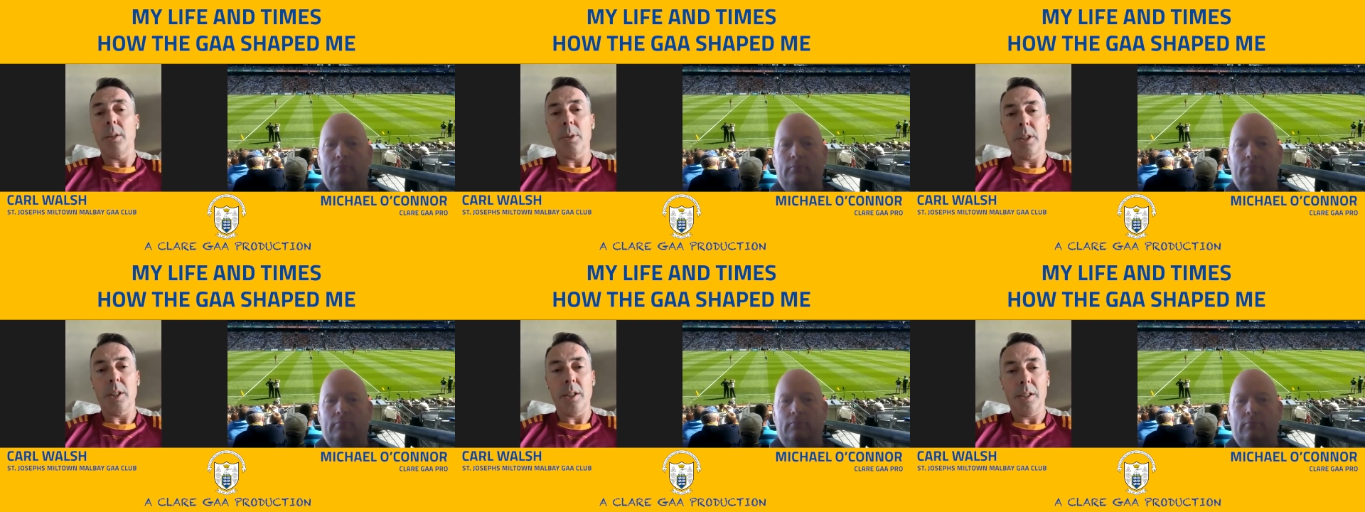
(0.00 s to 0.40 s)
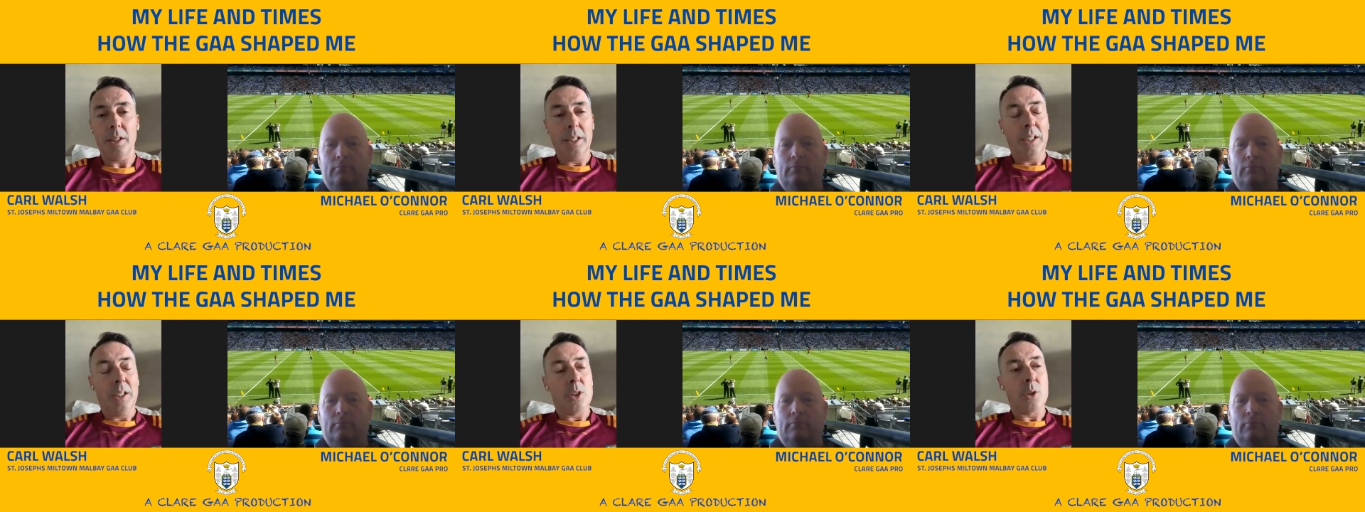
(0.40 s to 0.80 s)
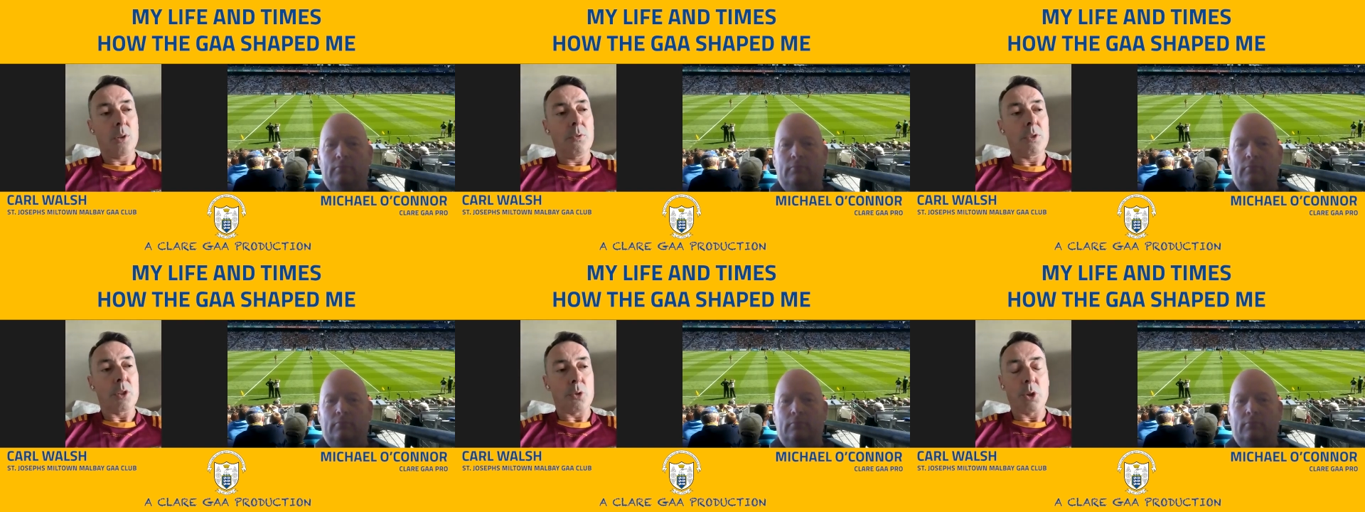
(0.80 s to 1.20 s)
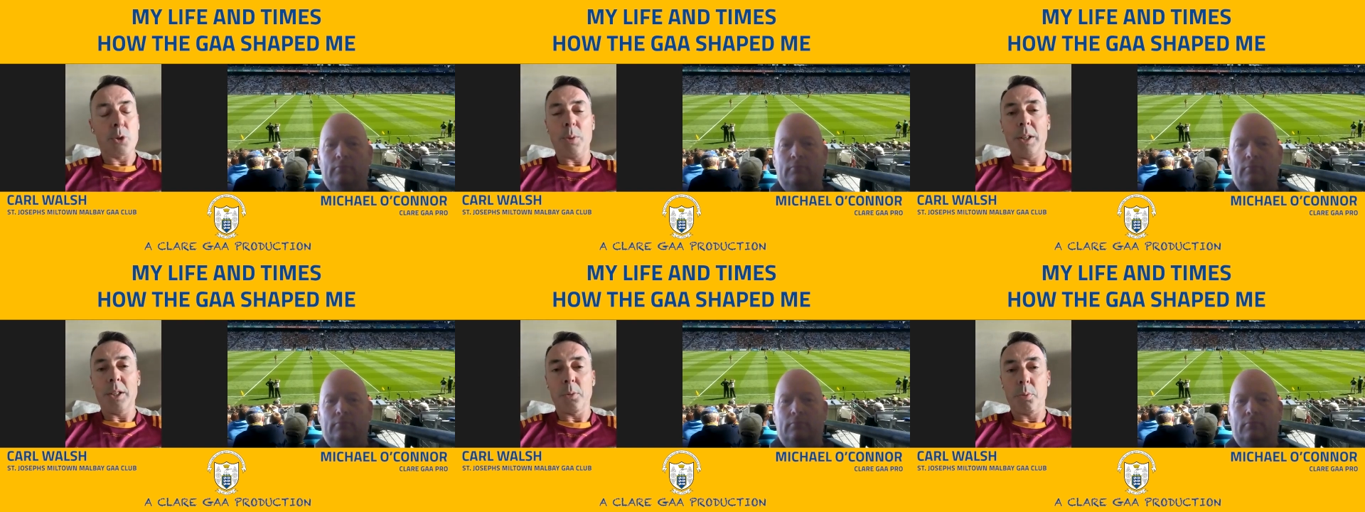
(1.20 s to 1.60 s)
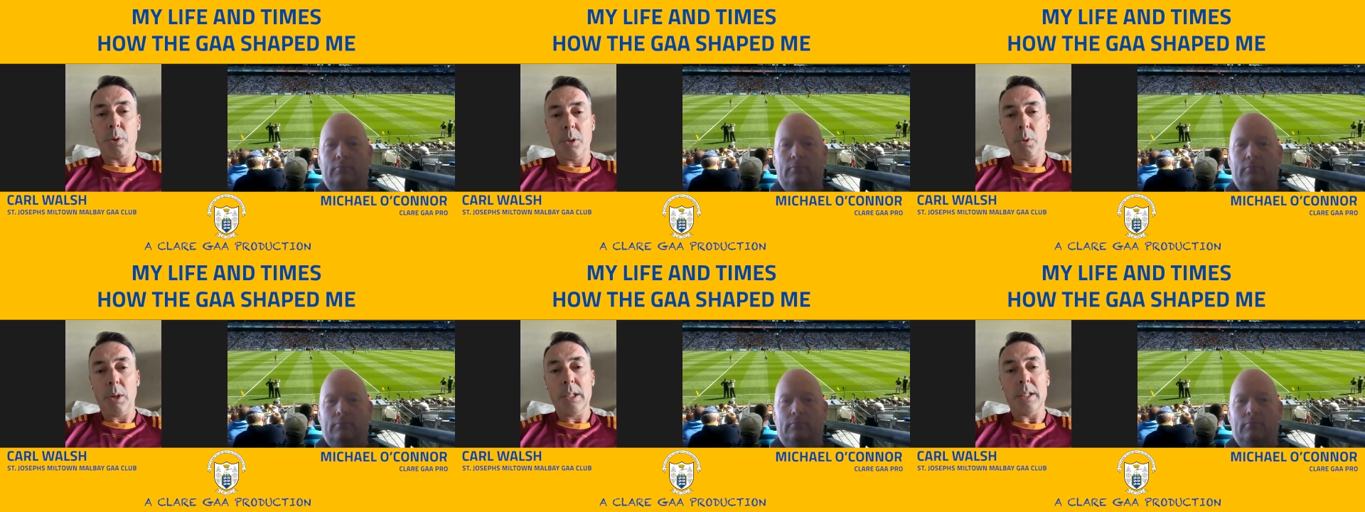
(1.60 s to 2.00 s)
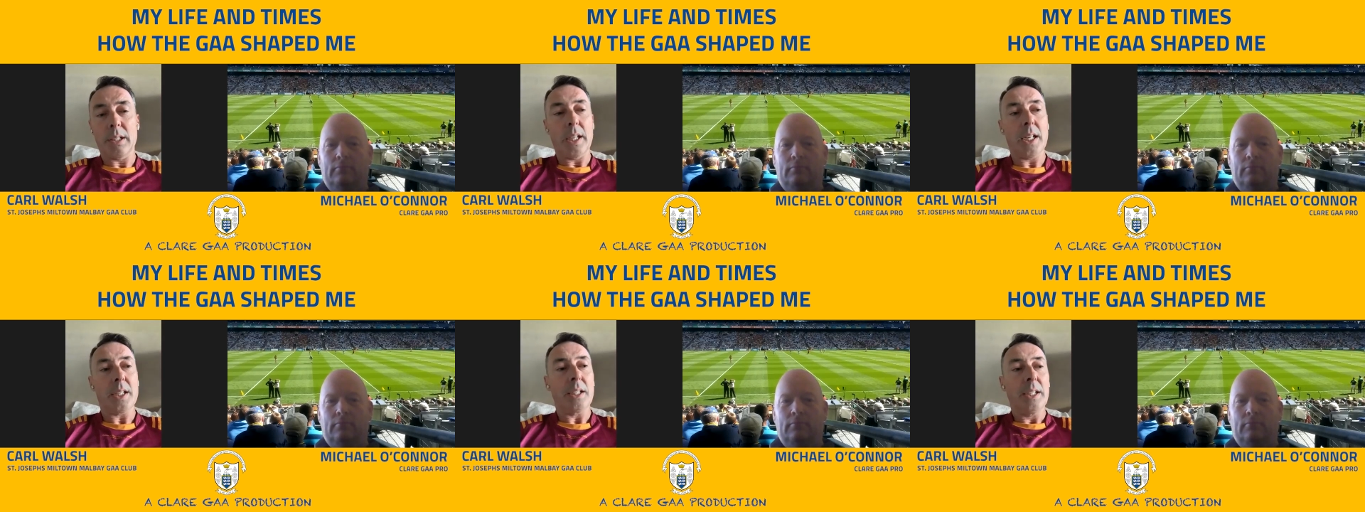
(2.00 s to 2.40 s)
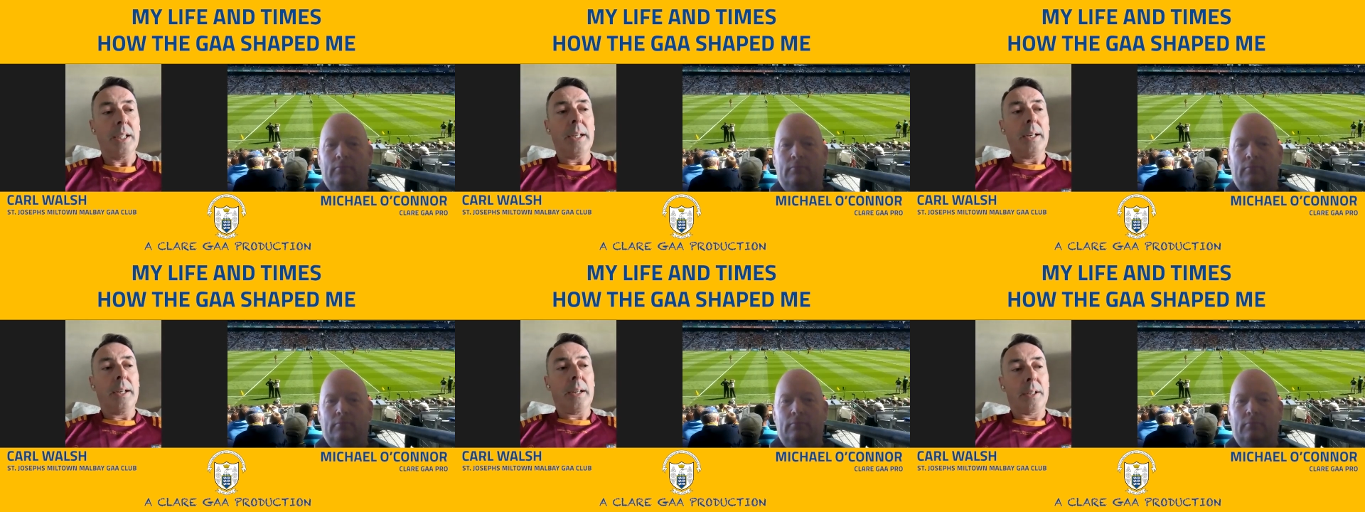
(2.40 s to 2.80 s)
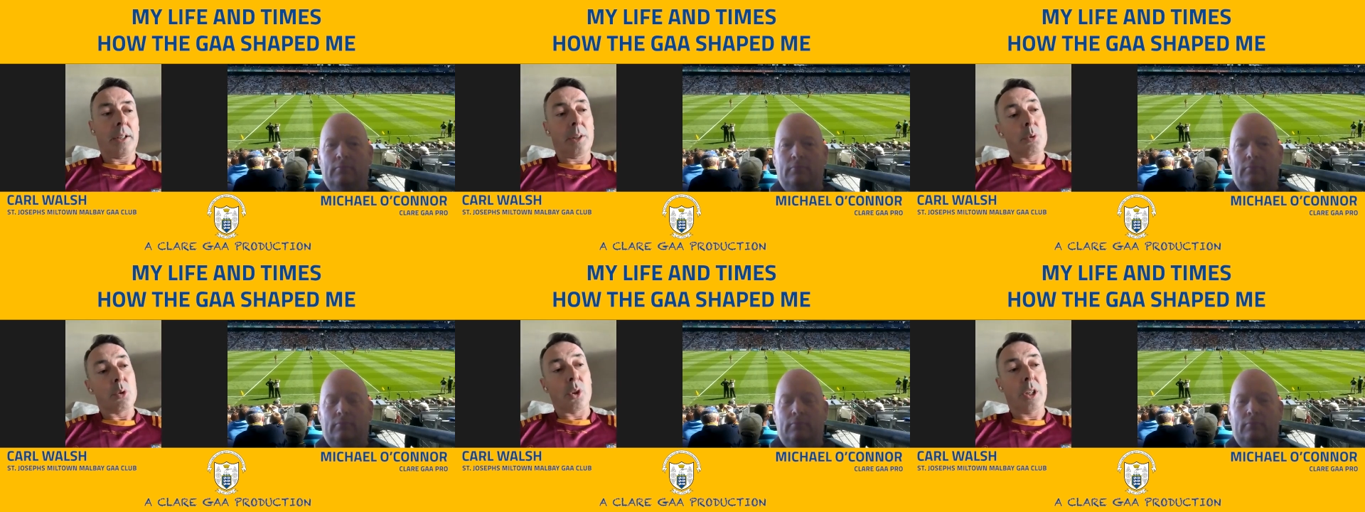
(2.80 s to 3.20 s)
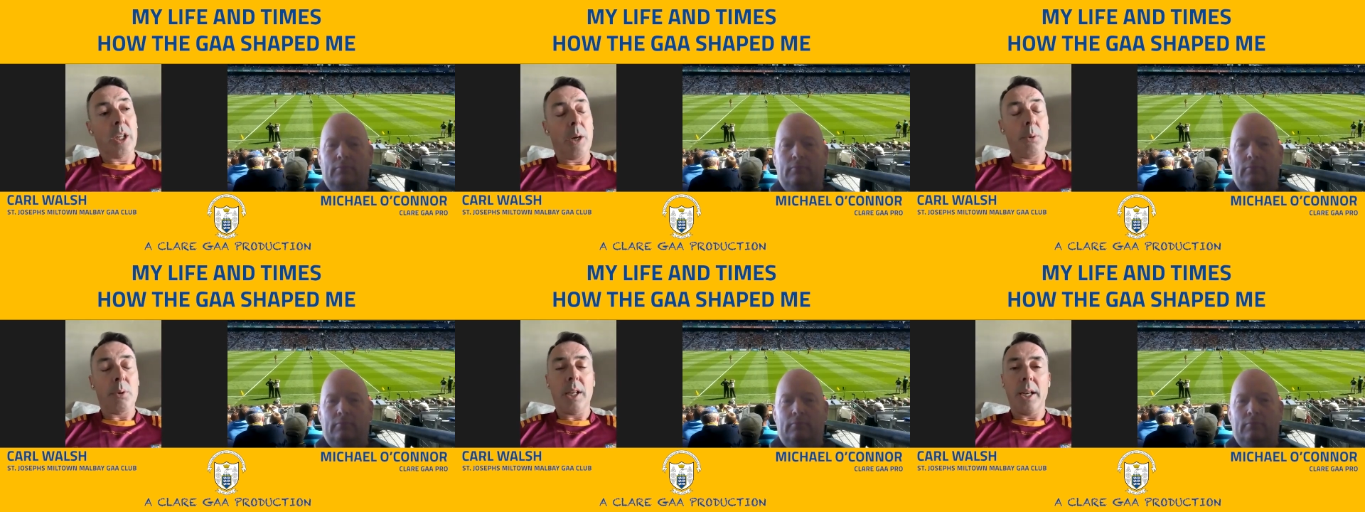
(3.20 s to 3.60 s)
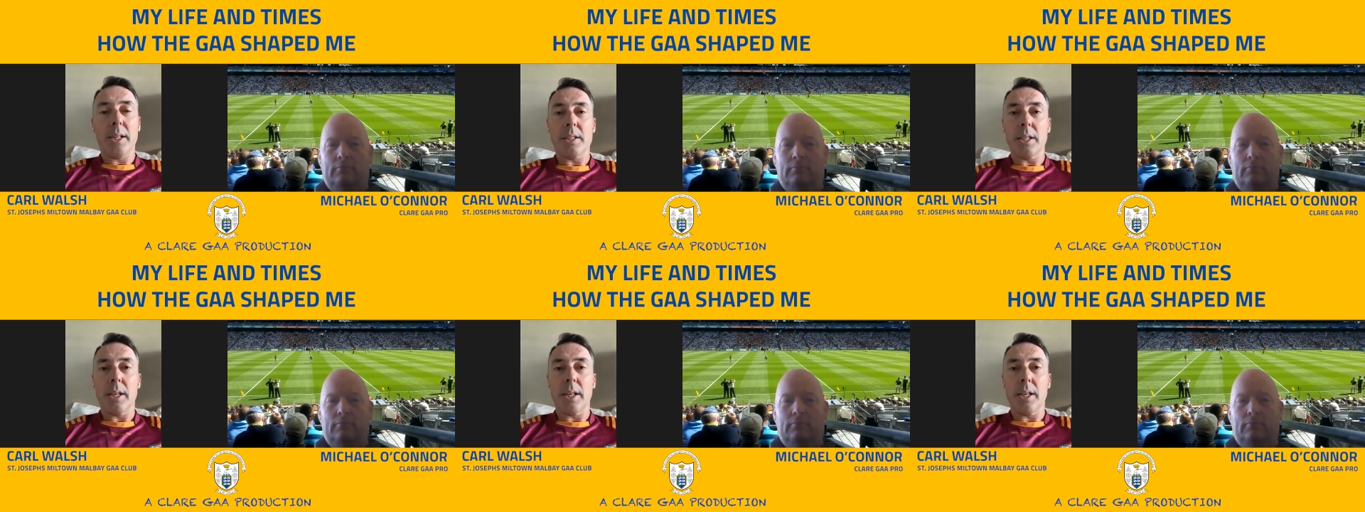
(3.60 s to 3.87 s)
Speaker 1: I mean, I some of us responded pretty well to that, and I was okay with that.